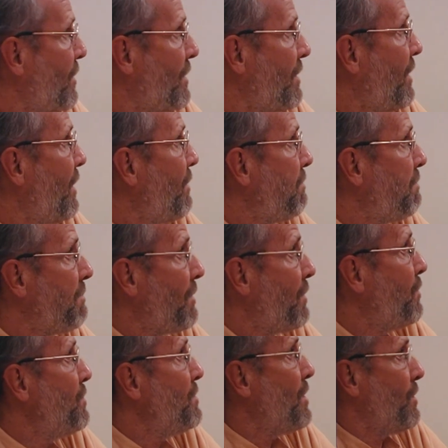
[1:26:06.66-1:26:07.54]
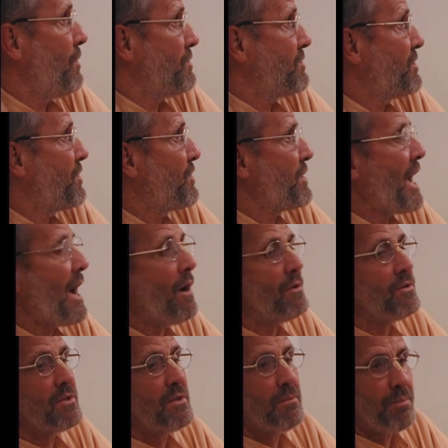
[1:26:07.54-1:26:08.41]
or who knows,
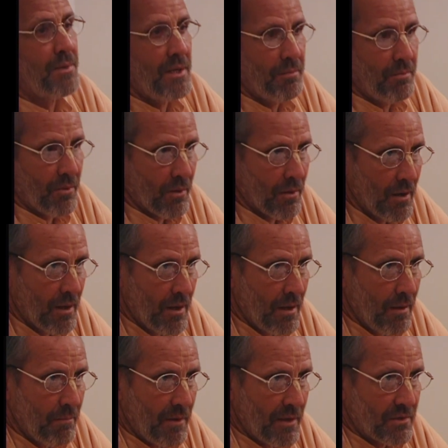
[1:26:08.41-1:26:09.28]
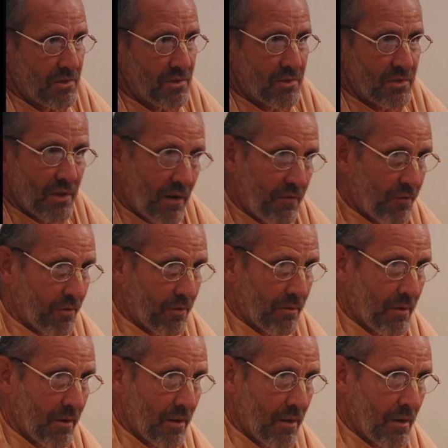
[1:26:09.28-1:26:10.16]
1,000 people may suffer